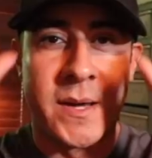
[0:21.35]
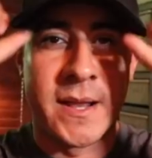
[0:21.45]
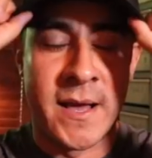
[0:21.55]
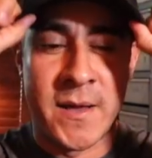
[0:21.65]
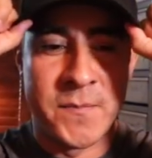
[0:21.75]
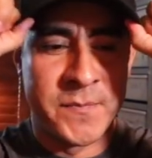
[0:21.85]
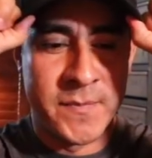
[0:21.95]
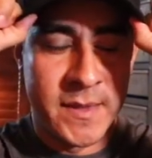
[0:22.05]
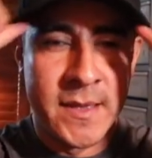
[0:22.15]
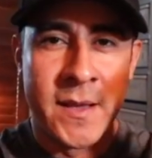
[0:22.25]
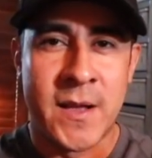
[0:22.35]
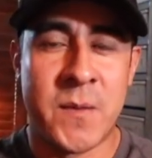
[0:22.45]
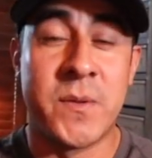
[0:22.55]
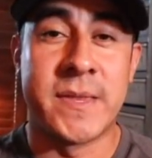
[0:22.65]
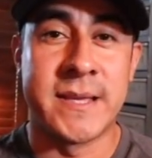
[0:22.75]
but a um,
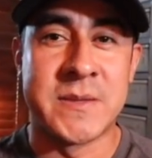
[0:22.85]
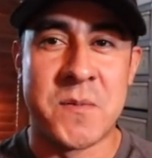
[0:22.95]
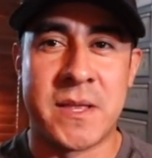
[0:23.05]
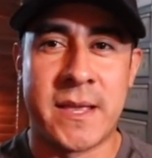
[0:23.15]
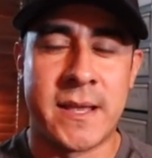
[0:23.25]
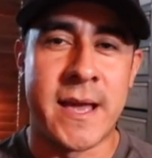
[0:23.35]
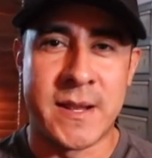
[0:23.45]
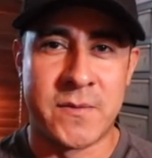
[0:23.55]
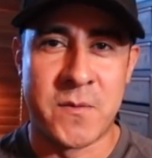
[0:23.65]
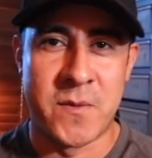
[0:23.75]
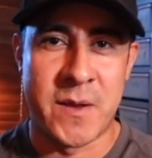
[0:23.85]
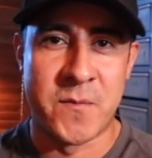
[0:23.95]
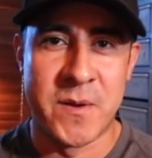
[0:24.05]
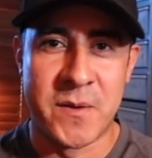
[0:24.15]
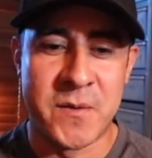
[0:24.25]
couple things I want to get out of the way
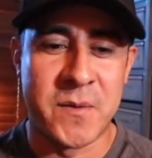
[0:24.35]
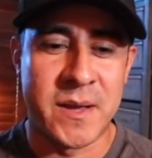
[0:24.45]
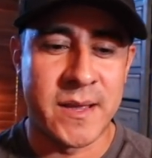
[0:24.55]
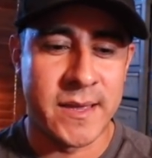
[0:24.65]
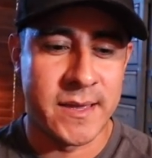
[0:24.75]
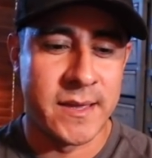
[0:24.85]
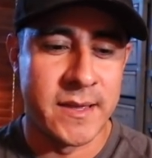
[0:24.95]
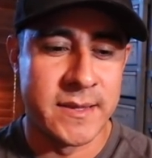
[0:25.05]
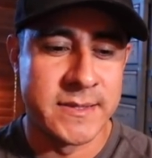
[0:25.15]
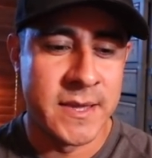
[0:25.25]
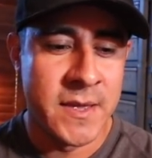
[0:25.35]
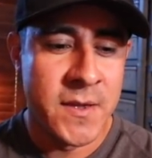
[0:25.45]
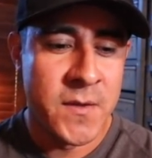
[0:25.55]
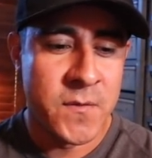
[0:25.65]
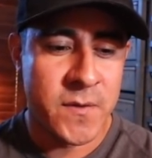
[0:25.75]
real quick is
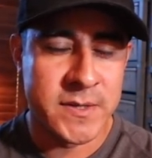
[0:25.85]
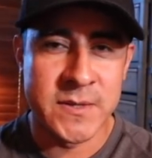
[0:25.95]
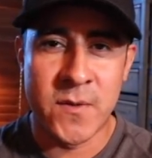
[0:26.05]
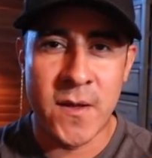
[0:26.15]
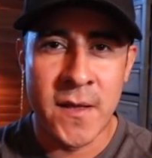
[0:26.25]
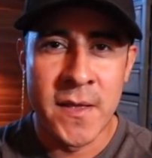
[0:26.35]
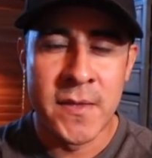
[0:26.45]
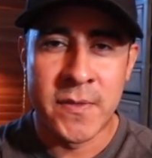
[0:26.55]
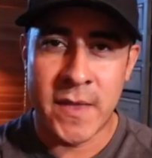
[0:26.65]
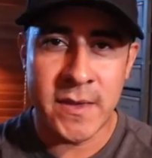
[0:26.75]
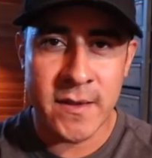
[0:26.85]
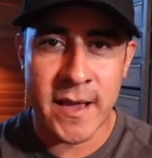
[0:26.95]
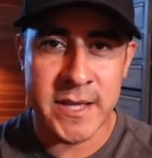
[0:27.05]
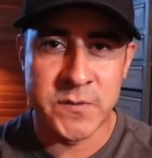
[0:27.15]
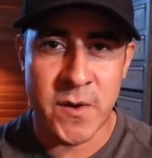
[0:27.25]
First of all, thank you
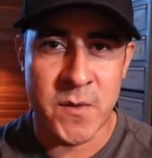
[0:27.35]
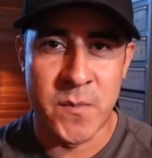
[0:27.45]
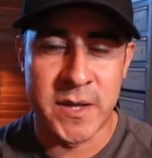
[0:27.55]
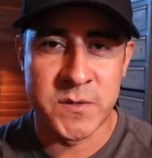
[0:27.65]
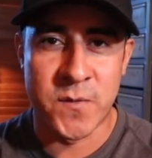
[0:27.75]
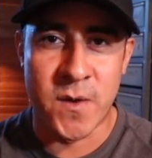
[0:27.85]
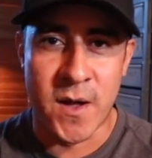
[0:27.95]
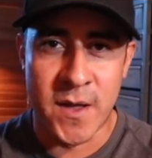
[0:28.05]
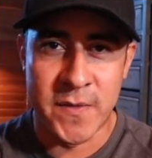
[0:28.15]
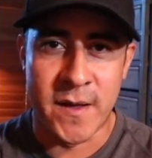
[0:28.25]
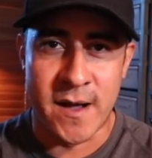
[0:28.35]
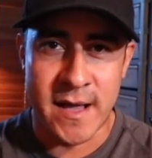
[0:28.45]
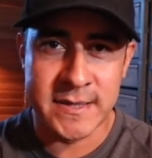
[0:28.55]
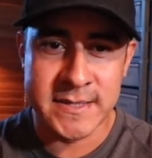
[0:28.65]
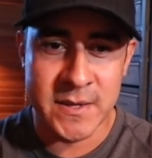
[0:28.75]
guys very much for all the
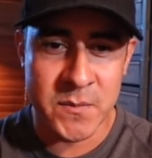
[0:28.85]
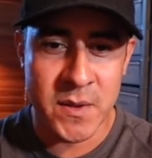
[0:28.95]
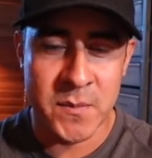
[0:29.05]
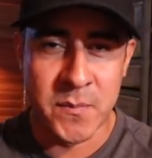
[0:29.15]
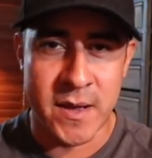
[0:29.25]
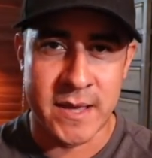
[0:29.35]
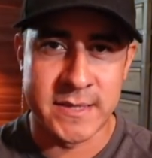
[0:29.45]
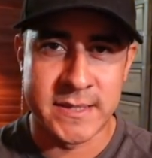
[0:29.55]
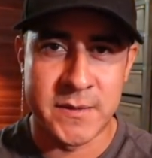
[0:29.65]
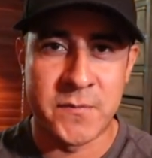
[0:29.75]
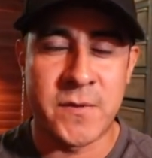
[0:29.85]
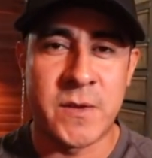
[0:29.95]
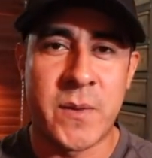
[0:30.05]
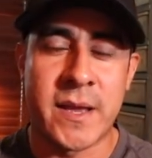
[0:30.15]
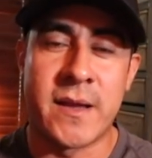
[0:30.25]
awesome positive
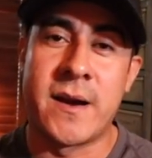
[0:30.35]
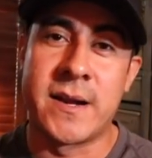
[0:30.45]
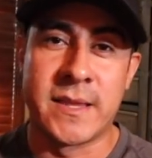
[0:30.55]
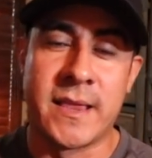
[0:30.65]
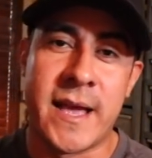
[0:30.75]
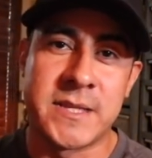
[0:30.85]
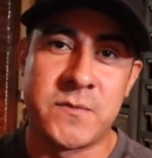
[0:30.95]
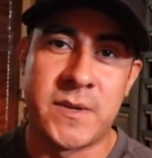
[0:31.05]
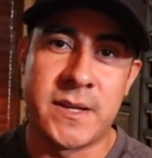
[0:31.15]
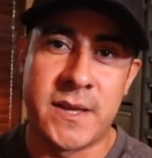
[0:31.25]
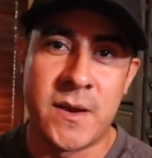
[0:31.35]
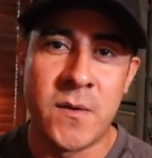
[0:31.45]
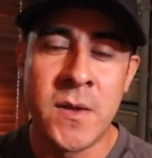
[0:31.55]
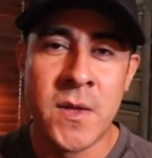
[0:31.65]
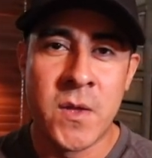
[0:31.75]
feedback I got on the last
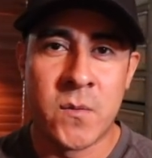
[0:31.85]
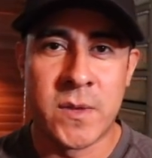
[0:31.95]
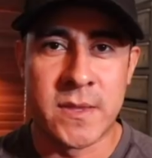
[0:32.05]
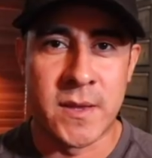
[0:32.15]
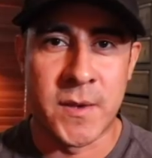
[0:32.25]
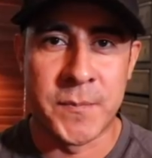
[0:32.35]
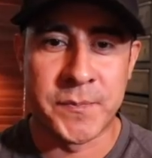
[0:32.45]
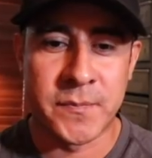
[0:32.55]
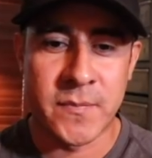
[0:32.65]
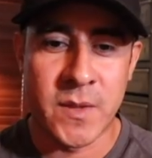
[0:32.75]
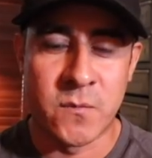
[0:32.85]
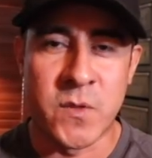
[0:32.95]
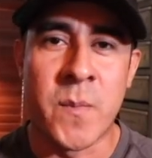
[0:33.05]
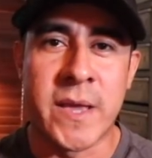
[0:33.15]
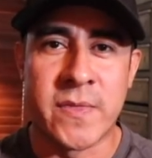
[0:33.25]
video with um,
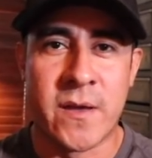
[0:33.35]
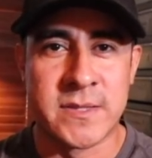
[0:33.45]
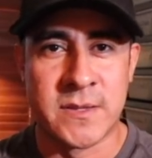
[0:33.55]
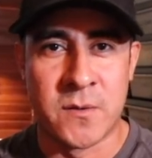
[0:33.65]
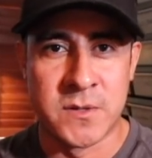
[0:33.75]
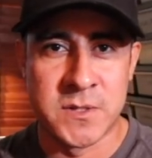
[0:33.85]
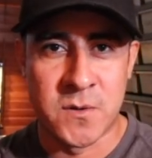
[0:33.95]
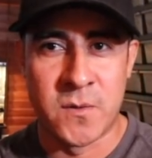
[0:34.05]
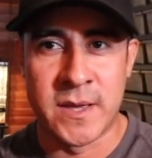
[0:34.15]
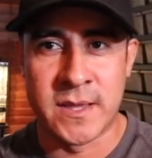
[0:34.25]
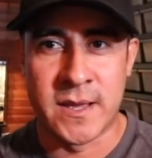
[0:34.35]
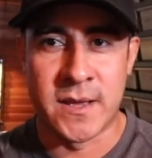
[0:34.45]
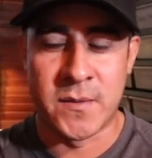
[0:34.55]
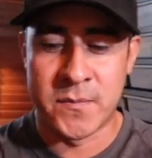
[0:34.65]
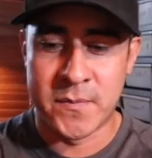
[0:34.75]
with my thoughts on the old school and
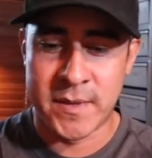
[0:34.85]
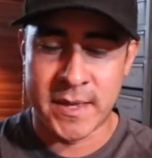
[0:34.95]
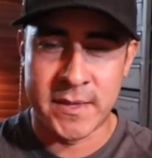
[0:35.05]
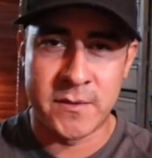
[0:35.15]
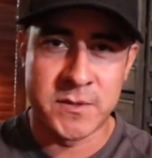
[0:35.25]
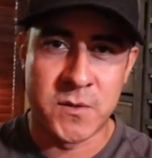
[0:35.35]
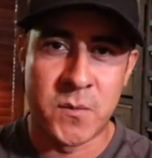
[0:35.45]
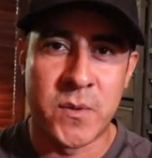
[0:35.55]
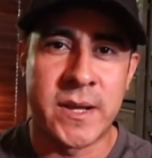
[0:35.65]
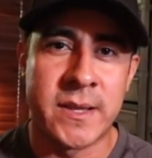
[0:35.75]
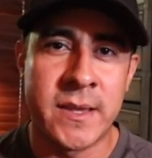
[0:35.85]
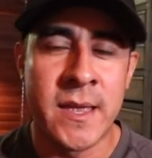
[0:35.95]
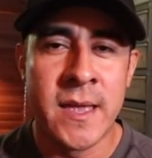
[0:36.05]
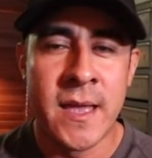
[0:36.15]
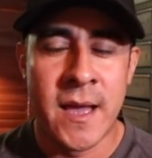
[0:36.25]
uh, and new school breeding.
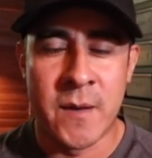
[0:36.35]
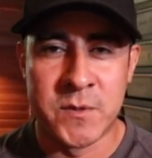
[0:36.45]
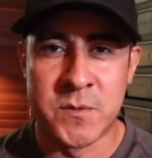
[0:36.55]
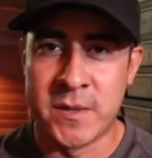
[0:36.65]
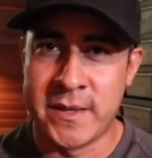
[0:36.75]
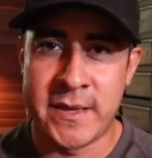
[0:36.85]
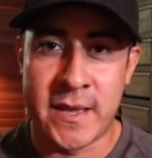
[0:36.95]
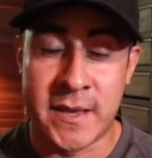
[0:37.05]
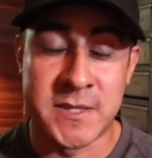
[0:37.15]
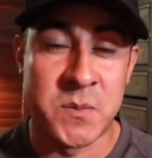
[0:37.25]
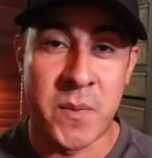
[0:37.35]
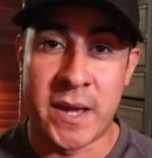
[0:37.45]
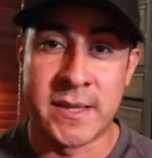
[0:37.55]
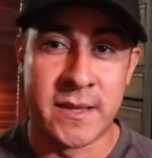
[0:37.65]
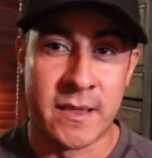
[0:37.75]
I was really
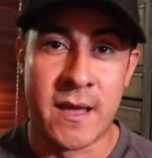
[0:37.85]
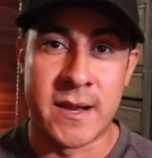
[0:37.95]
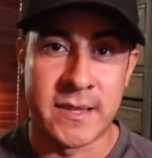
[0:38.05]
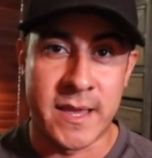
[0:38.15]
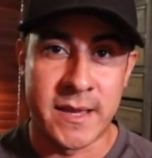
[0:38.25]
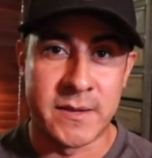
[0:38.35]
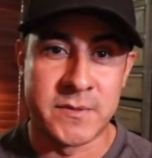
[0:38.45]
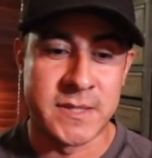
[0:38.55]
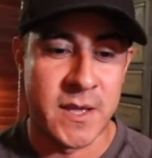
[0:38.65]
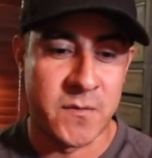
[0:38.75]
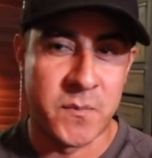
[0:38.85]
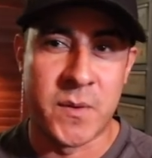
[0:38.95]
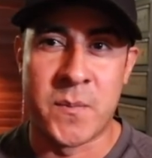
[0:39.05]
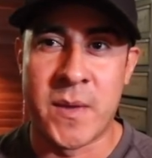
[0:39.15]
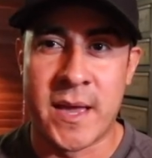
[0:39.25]
expecting a lot of negative stuff,
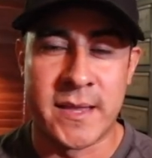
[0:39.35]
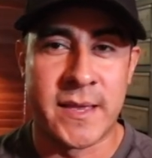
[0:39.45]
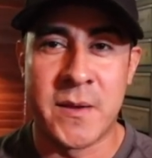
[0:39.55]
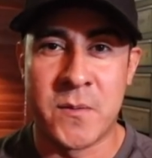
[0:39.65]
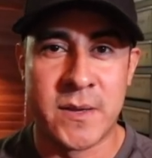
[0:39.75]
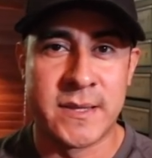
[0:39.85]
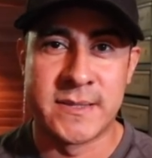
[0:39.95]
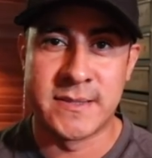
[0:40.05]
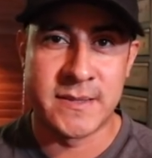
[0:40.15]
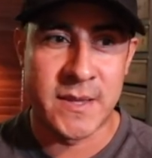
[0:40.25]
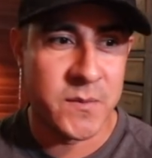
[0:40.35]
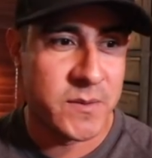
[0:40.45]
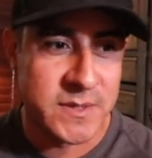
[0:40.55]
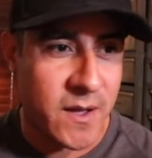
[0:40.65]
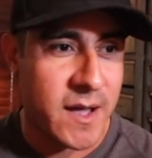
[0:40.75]
but man, it was it
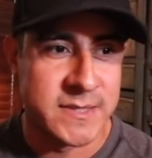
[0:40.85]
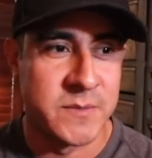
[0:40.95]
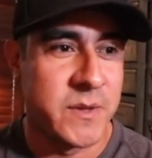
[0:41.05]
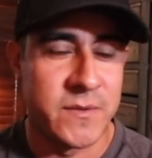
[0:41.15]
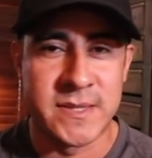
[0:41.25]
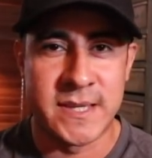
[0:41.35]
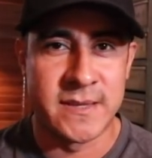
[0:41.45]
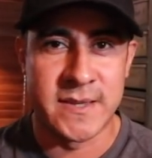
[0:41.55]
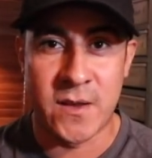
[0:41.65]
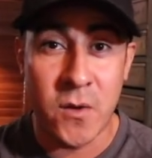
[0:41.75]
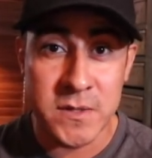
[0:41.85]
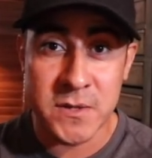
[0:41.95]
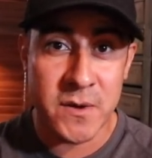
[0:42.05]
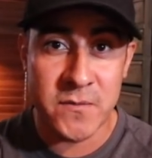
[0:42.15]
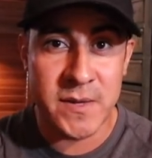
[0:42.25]
was awesome. Even Tina's like, "Oh, it's
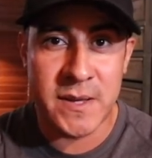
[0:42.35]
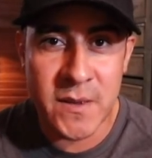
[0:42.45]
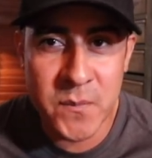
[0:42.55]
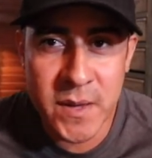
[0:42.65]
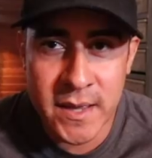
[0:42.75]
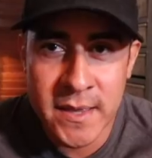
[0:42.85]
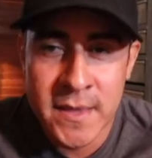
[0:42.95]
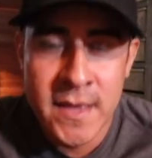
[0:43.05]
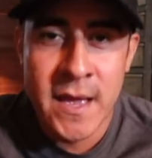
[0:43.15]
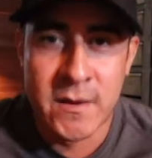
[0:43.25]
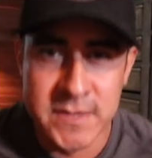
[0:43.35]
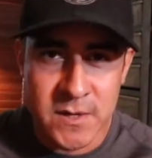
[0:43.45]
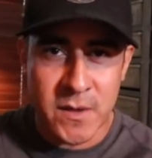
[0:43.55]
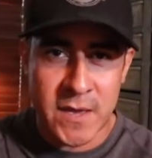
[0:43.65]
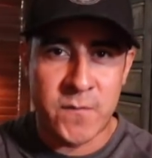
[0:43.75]
a great video," but I was a
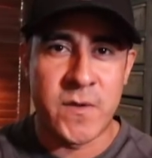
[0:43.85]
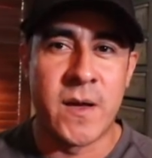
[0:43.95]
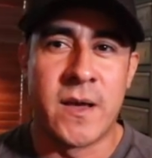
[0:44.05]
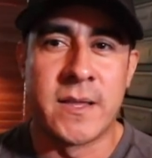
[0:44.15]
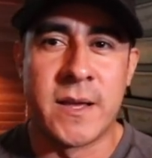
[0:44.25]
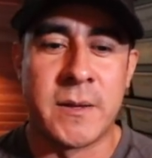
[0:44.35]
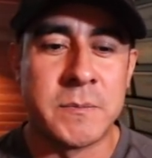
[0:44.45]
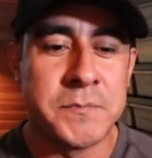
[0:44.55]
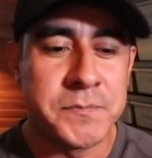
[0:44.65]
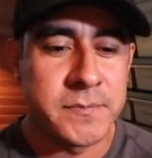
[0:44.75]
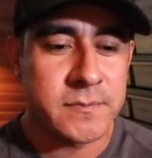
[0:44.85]
little iffy on um,